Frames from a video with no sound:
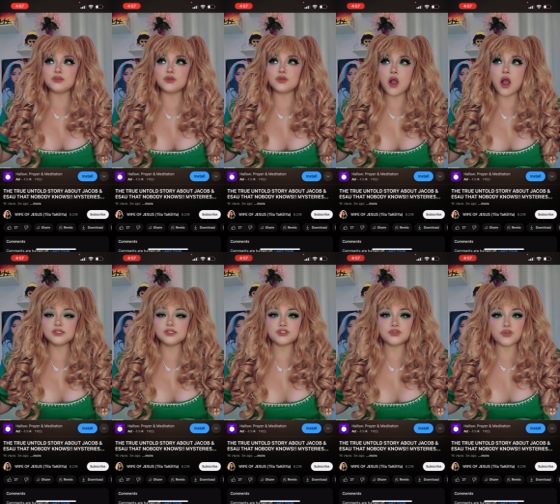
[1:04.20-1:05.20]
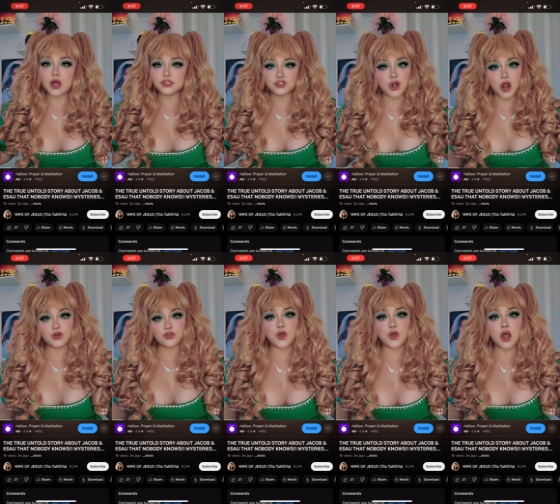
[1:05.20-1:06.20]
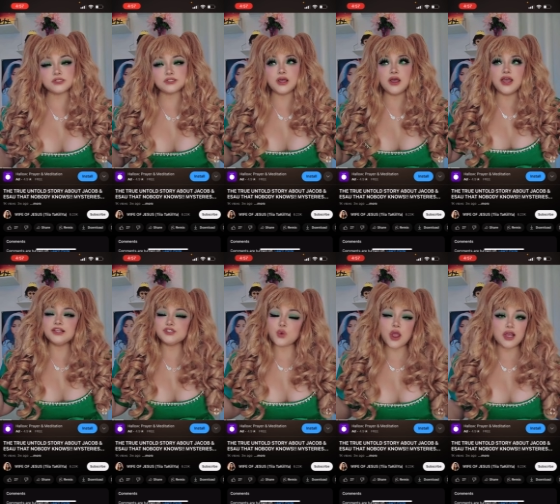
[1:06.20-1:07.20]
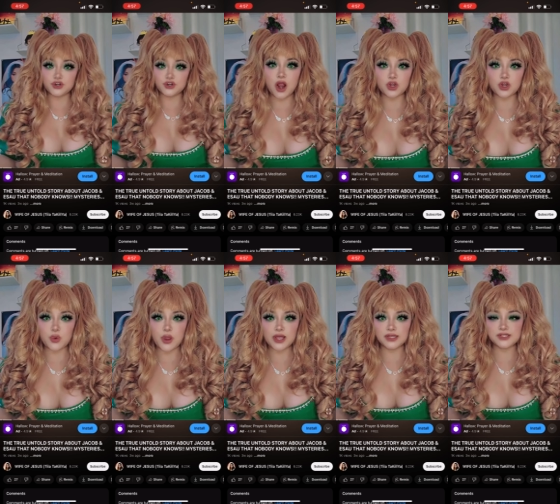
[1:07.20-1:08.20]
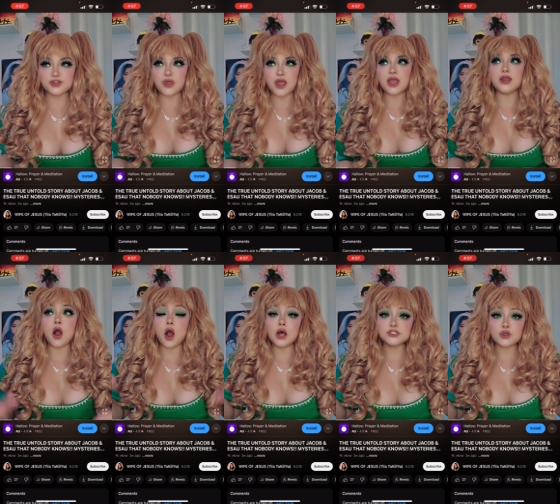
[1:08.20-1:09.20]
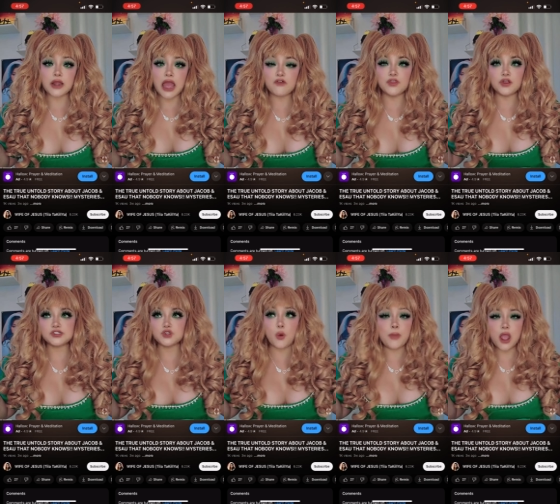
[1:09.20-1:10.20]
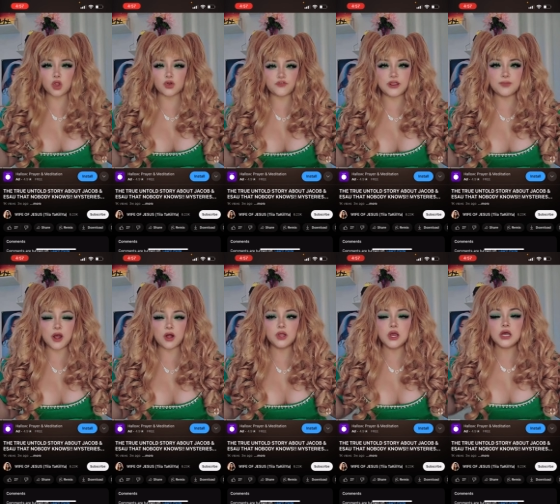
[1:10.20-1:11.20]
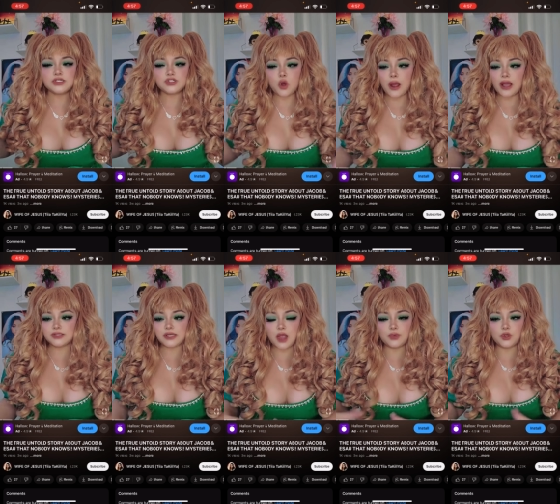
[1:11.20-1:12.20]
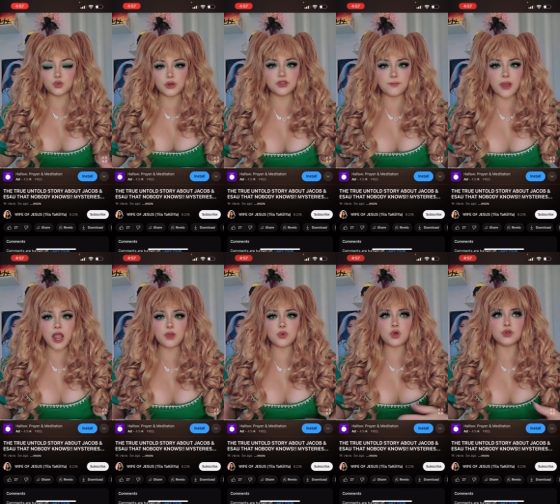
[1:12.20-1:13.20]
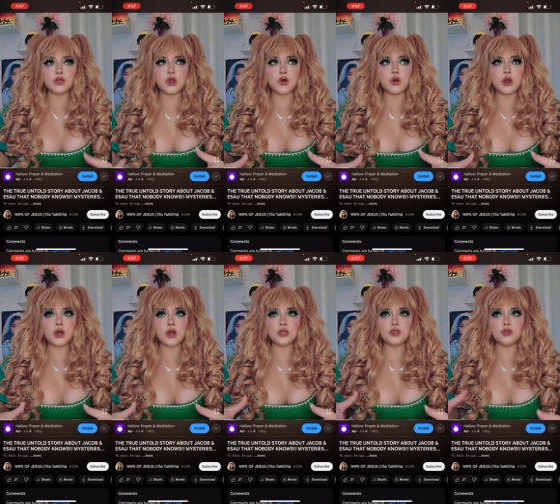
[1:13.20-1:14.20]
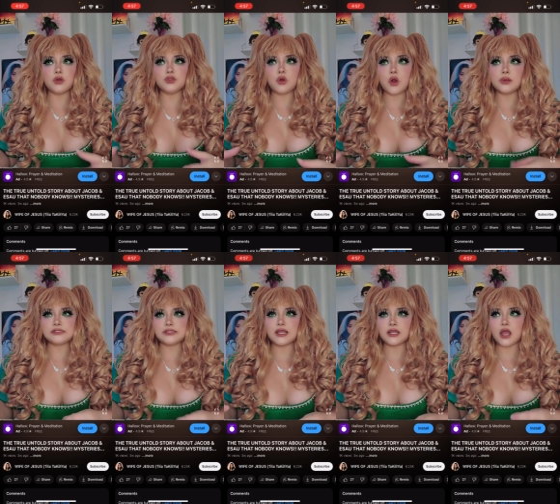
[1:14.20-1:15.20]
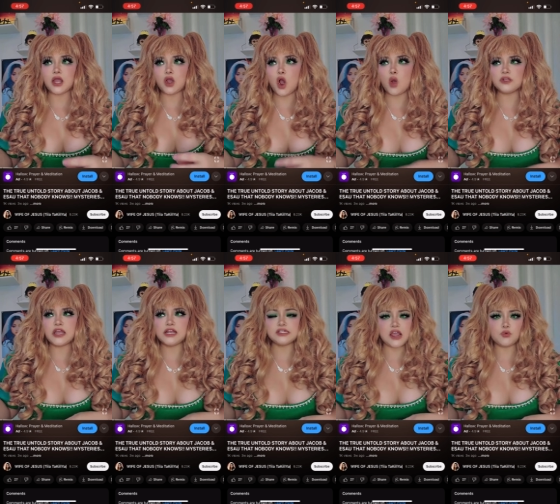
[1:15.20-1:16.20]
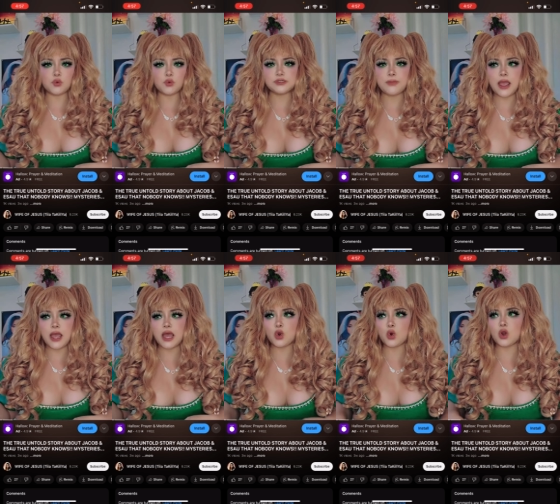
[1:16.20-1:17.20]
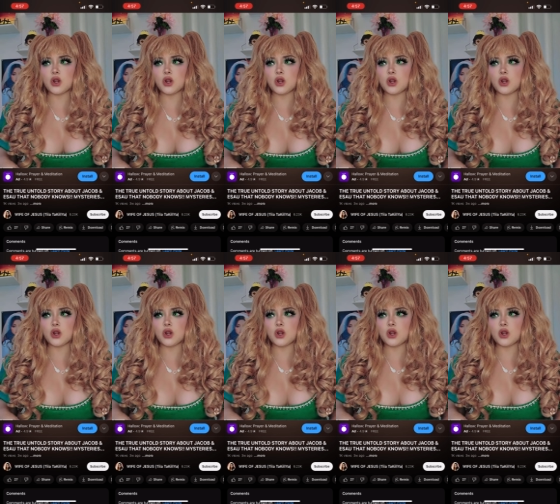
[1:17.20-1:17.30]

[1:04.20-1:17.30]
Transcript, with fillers: God's thoughts are not your thoughts, his ways are not your ways, okay? And also in heaven, there's no male or female. So by the time you read the Bible, you know, uh, you, you're always thinking like, oh, but King David was a man, or